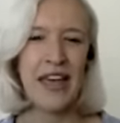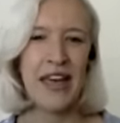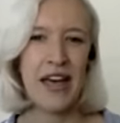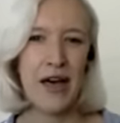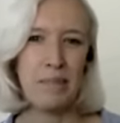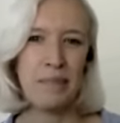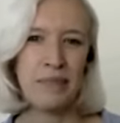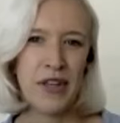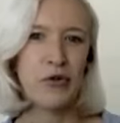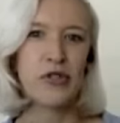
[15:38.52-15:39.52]

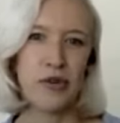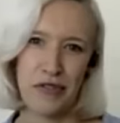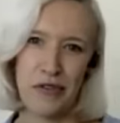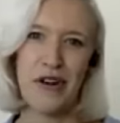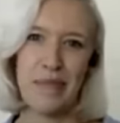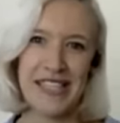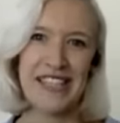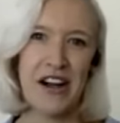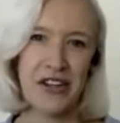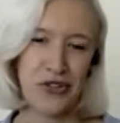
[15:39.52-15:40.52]
And also, if you feel a bit
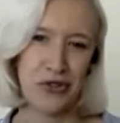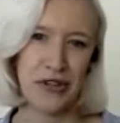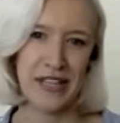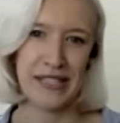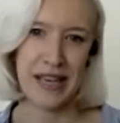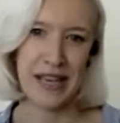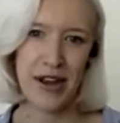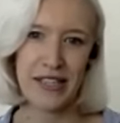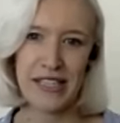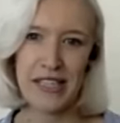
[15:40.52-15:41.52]
stuck during a singing
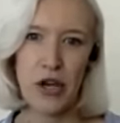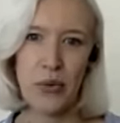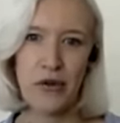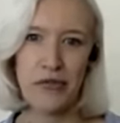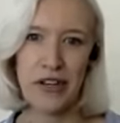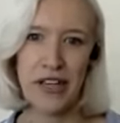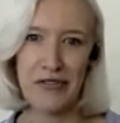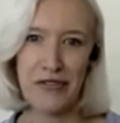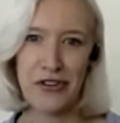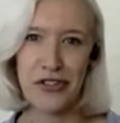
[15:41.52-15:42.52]
practice, I know we often get
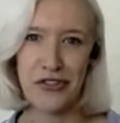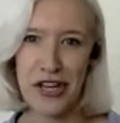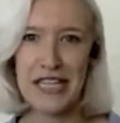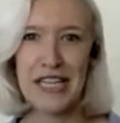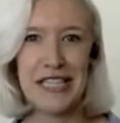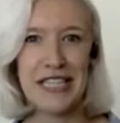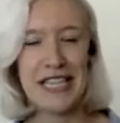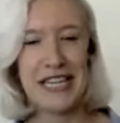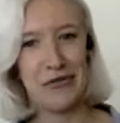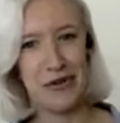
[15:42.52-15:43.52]
frustrated
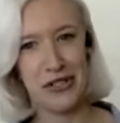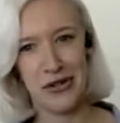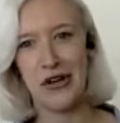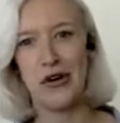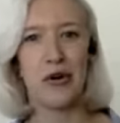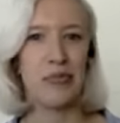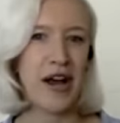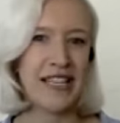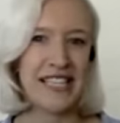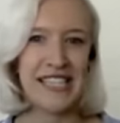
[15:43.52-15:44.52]
if we're doing a longer
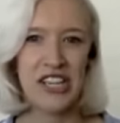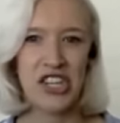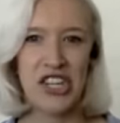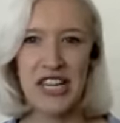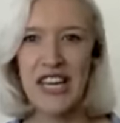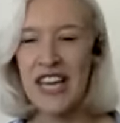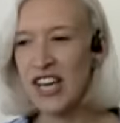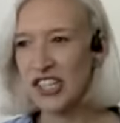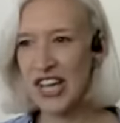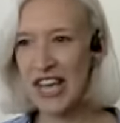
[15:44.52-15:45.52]
practice session.
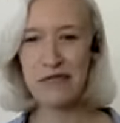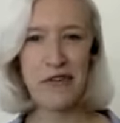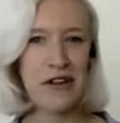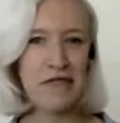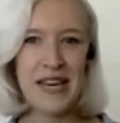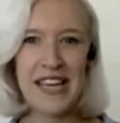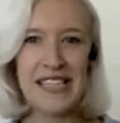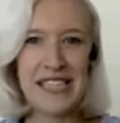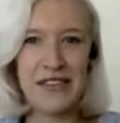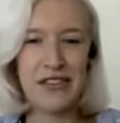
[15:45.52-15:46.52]
Just take 5
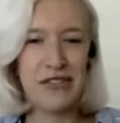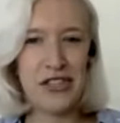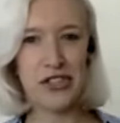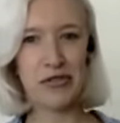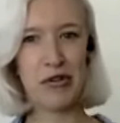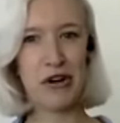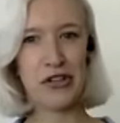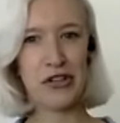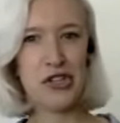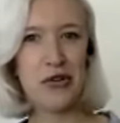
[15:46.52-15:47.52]
minutes, even if it's just rolling
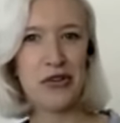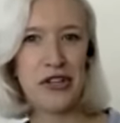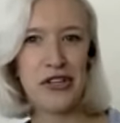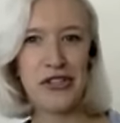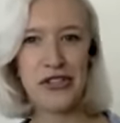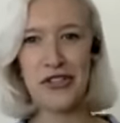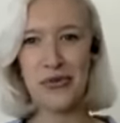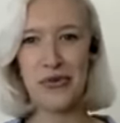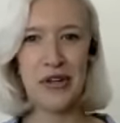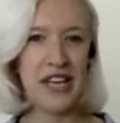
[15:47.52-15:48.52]
the shoulders,
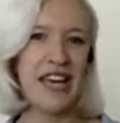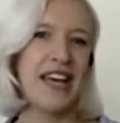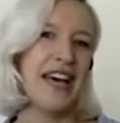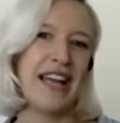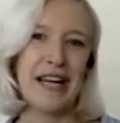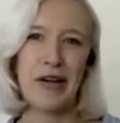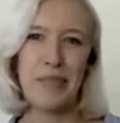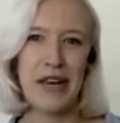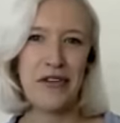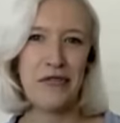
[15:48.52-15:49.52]
do a little
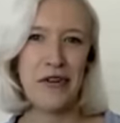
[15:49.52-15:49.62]
bit of